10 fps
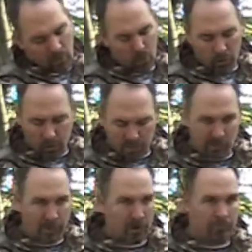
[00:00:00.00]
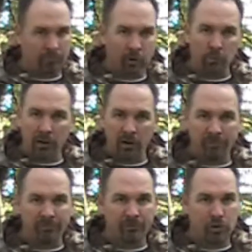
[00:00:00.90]
or a spare you know pair
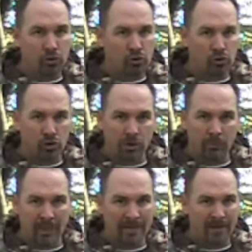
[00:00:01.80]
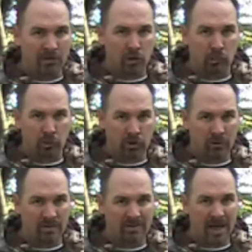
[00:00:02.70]
of shoes or something like that that you can put on
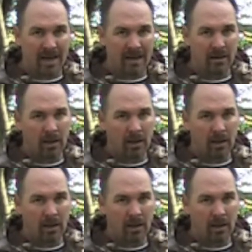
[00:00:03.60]
the side.